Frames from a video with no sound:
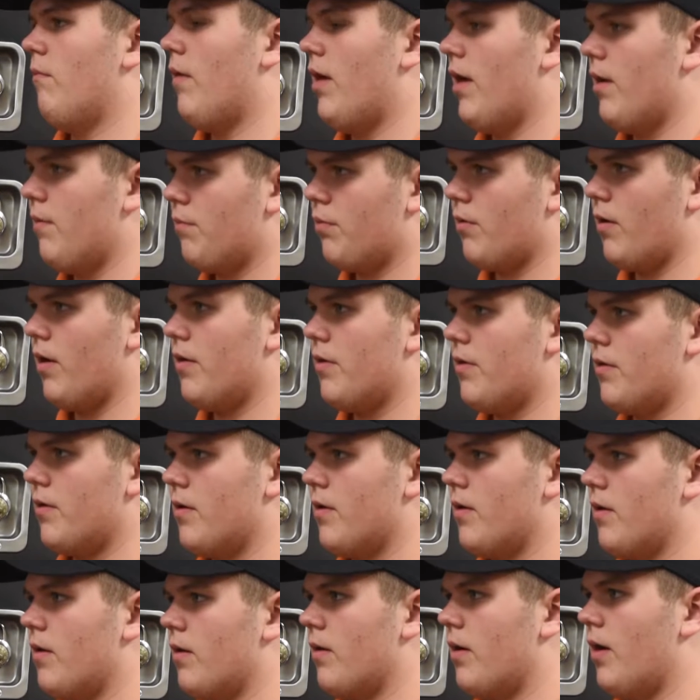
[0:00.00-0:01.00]
My
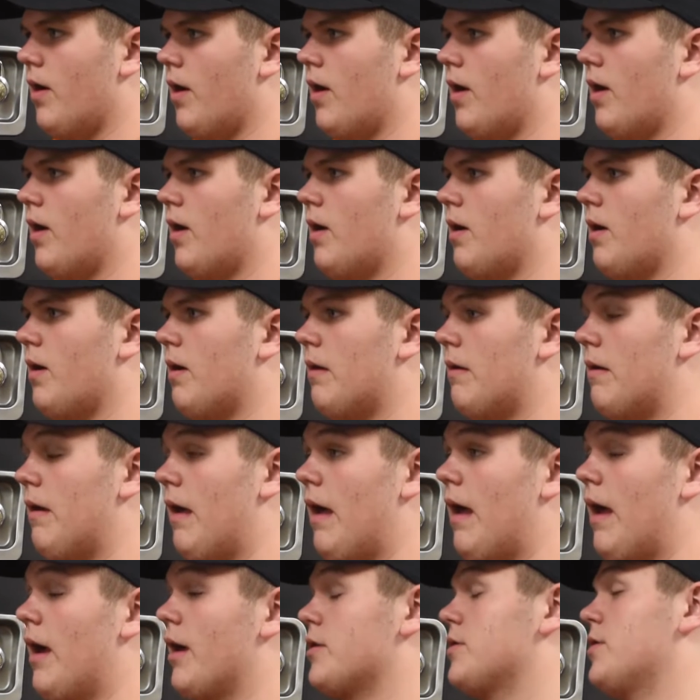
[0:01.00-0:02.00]
brother
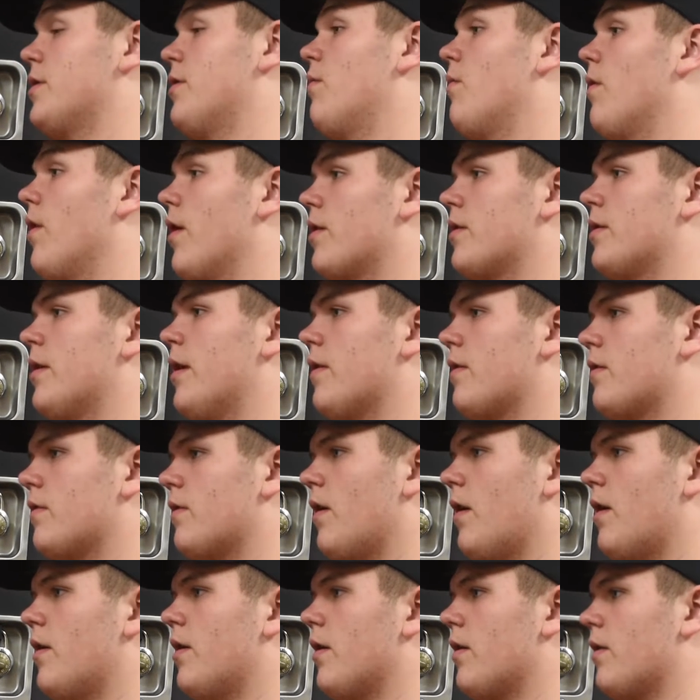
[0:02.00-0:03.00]
actually worked at
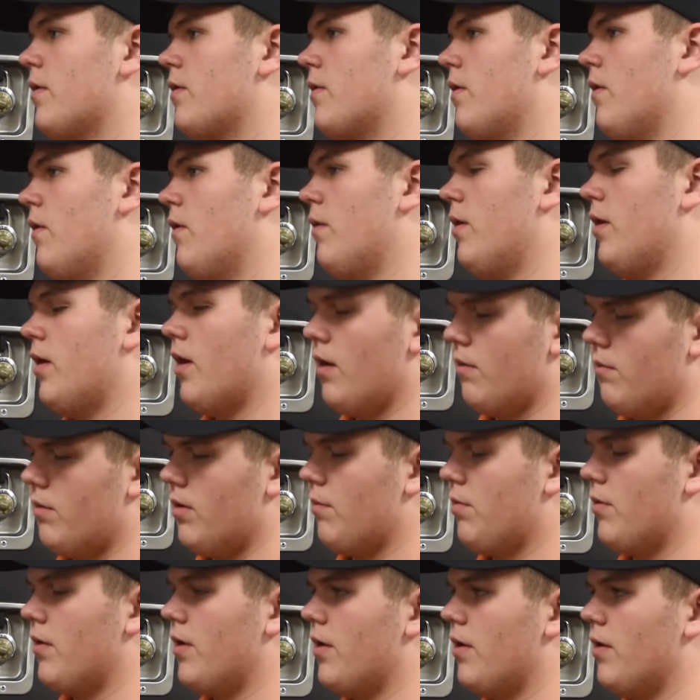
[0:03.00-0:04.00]
Sonic, so he gave me
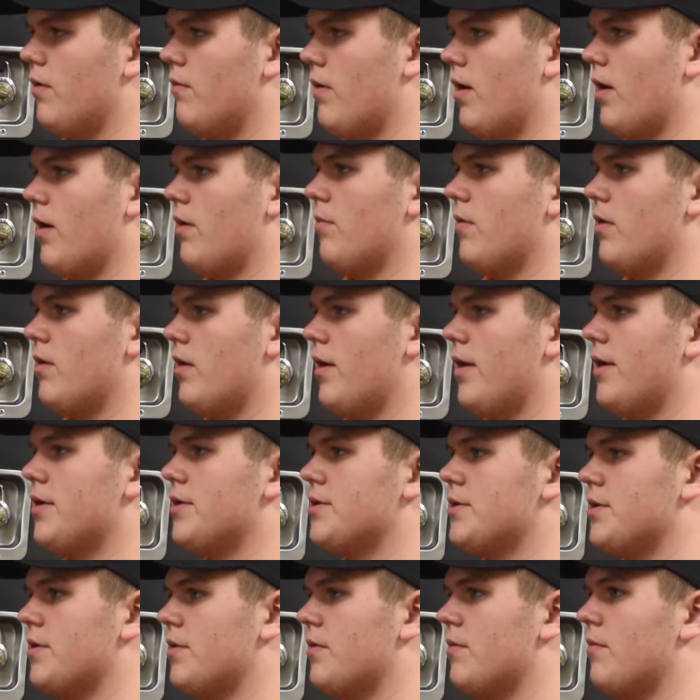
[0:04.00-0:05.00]
a pretty good
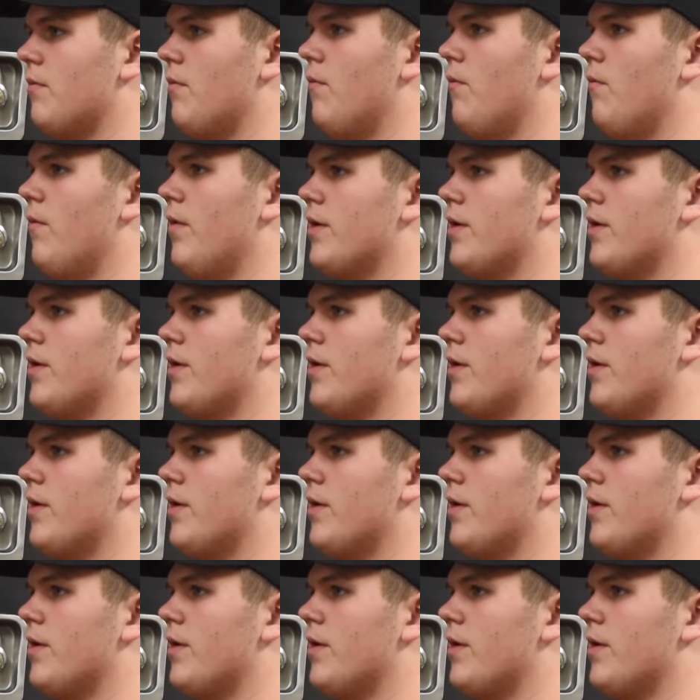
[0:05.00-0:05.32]
recommendation,